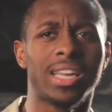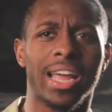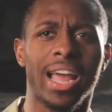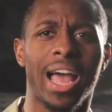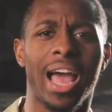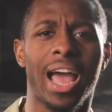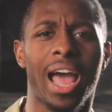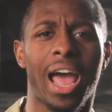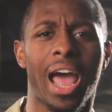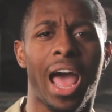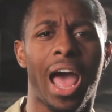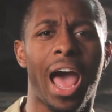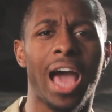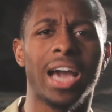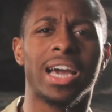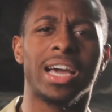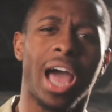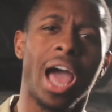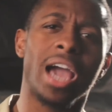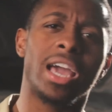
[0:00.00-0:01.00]
Like I,
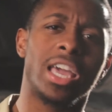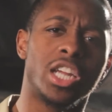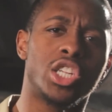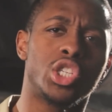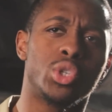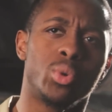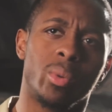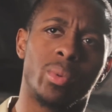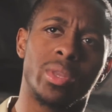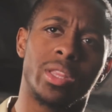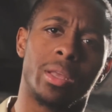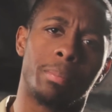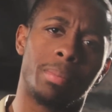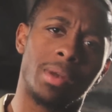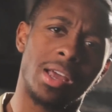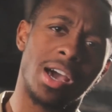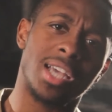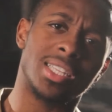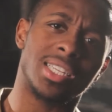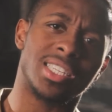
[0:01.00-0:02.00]
I, I get you in with the
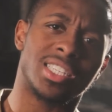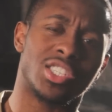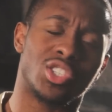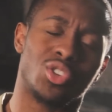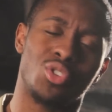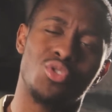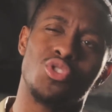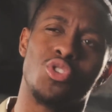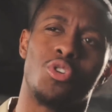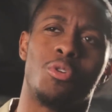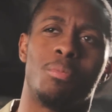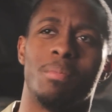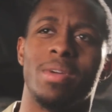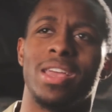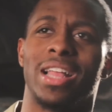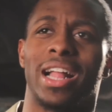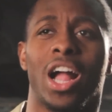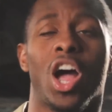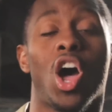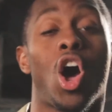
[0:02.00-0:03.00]
blood and shit. So you know
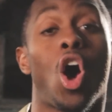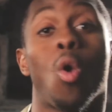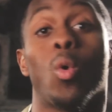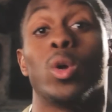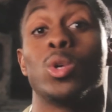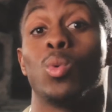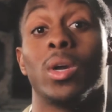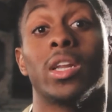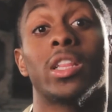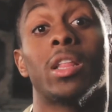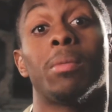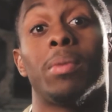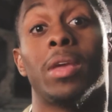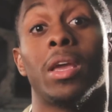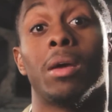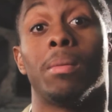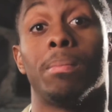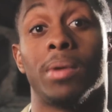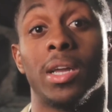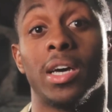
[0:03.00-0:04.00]
me, like I always wanted to
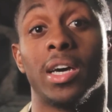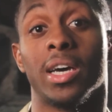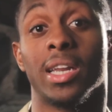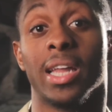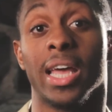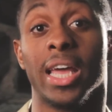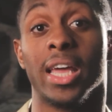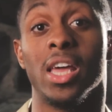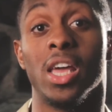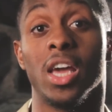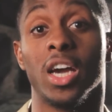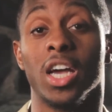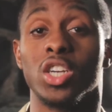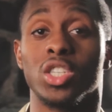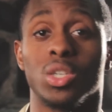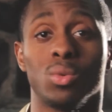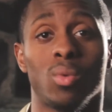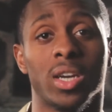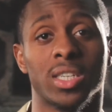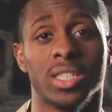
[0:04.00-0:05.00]
be a blood. Like I
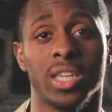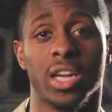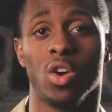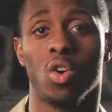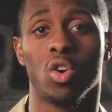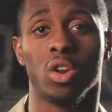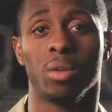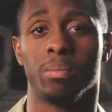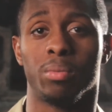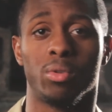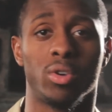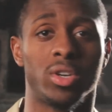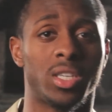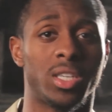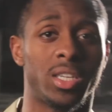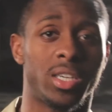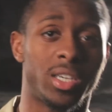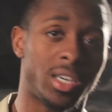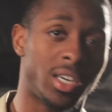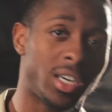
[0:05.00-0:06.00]
used to watch like all the boys
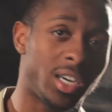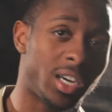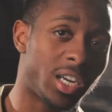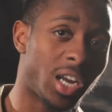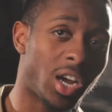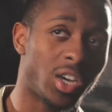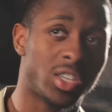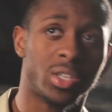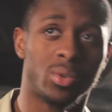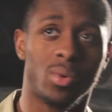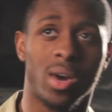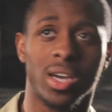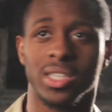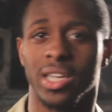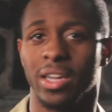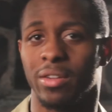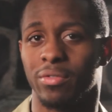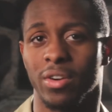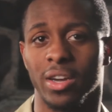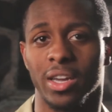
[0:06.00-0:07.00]
in the hood, and I used to watch
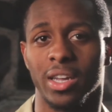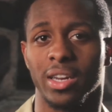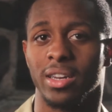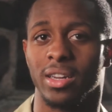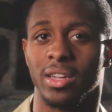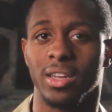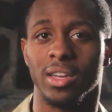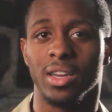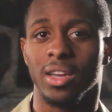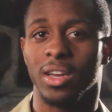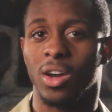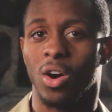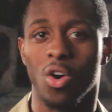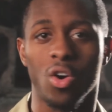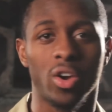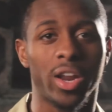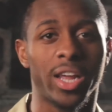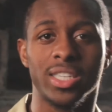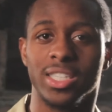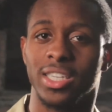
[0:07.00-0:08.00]
like fucking
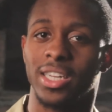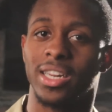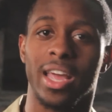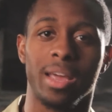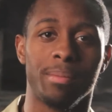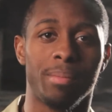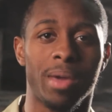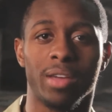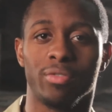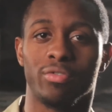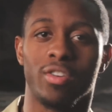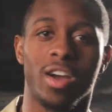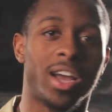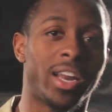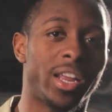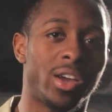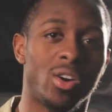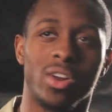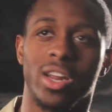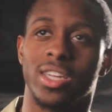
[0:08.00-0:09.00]
all that shit, like Back
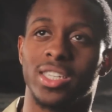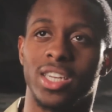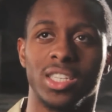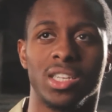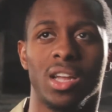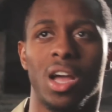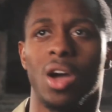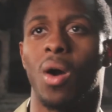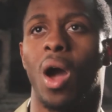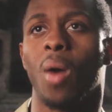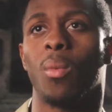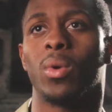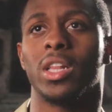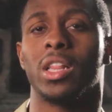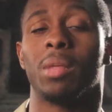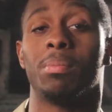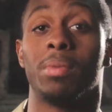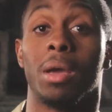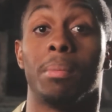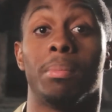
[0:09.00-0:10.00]
Friday, all that shit. I, I
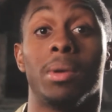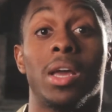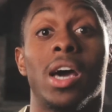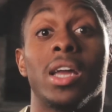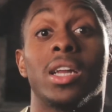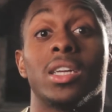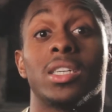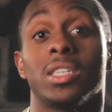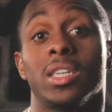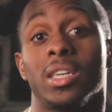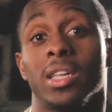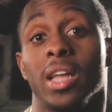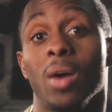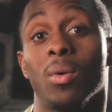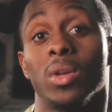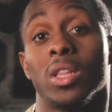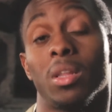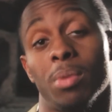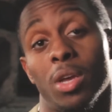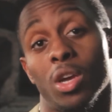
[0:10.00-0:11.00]
wanted to be a blood and shit. Like, I
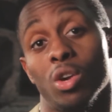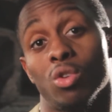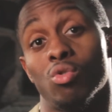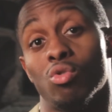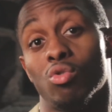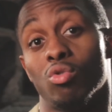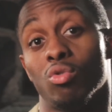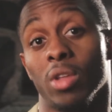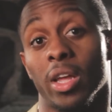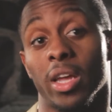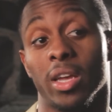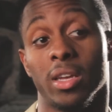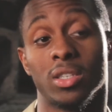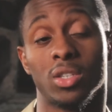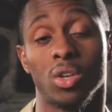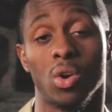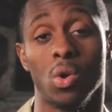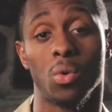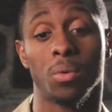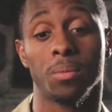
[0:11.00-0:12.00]
wanted to be a goon. Like
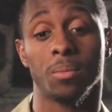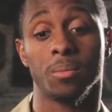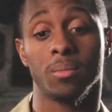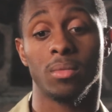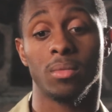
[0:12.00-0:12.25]
so.